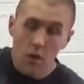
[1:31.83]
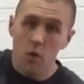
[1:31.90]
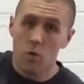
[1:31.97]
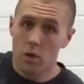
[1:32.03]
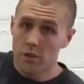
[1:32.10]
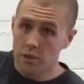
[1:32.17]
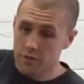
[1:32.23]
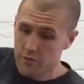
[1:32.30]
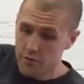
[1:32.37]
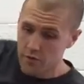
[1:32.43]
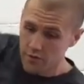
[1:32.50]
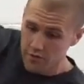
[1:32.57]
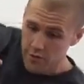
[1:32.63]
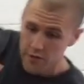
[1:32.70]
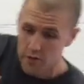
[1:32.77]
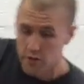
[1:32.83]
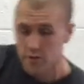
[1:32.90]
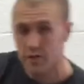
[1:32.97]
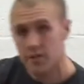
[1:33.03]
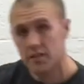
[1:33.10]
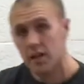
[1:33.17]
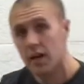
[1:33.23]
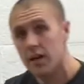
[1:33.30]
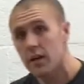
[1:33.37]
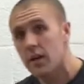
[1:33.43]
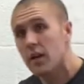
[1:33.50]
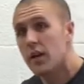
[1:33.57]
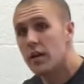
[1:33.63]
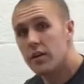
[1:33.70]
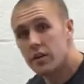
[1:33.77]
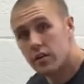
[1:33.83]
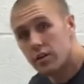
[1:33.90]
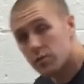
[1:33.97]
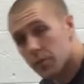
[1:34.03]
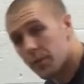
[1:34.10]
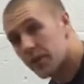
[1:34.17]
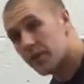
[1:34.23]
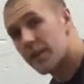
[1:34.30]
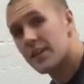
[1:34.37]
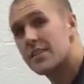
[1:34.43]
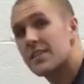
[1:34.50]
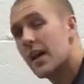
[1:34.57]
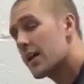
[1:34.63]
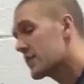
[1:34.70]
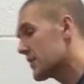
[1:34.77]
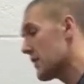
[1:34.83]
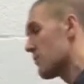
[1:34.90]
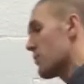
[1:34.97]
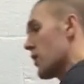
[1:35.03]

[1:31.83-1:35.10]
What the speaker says: Once you've finished on this side, you're going to repeat the exact same